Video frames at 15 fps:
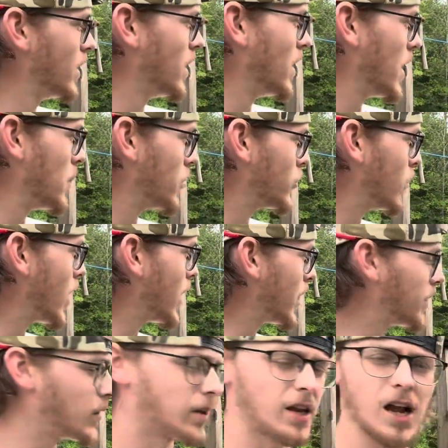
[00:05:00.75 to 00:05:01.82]
And I'm gonna try to
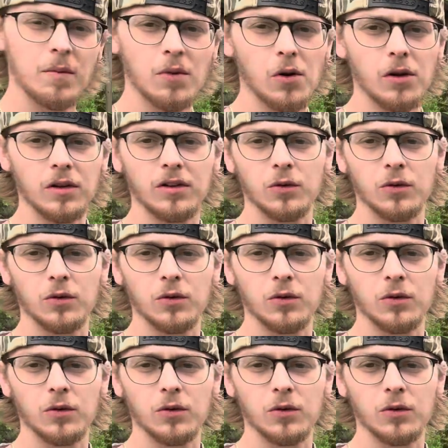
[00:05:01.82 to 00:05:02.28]
get the camera on it to see